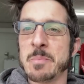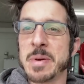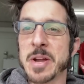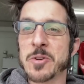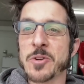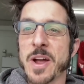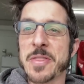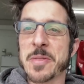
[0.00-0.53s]

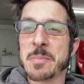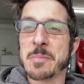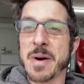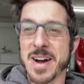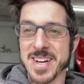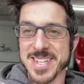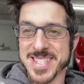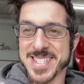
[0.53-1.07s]
Big Red the
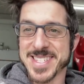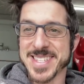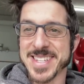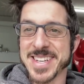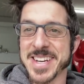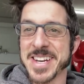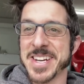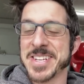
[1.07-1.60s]

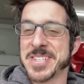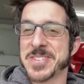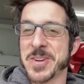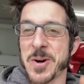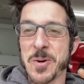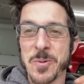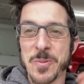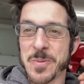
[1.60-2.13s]
Bus.
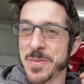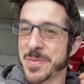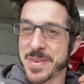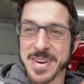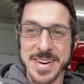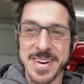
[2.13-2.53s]
So